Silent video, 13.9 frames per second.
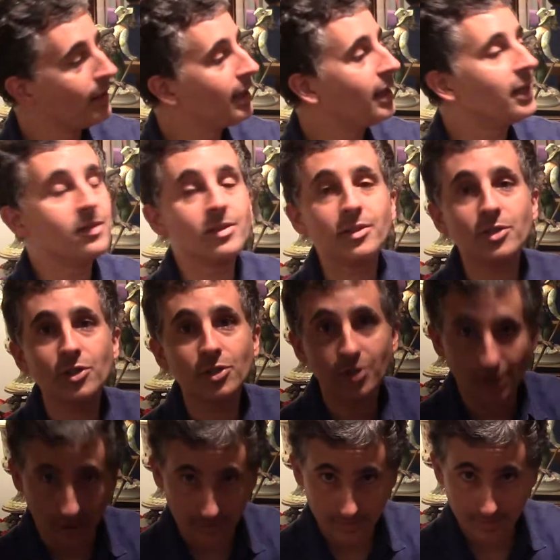It's a
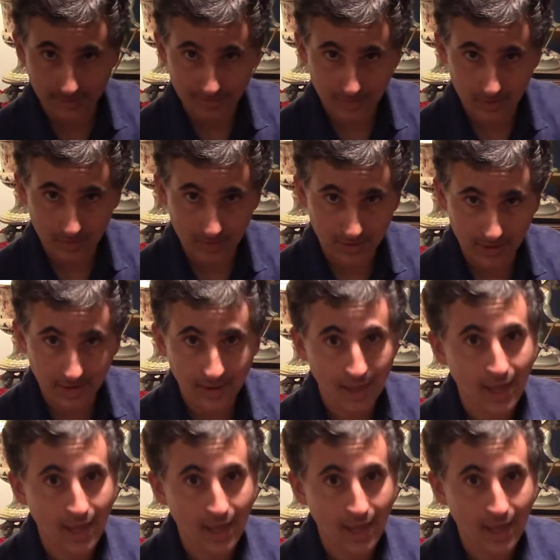sharp, okay?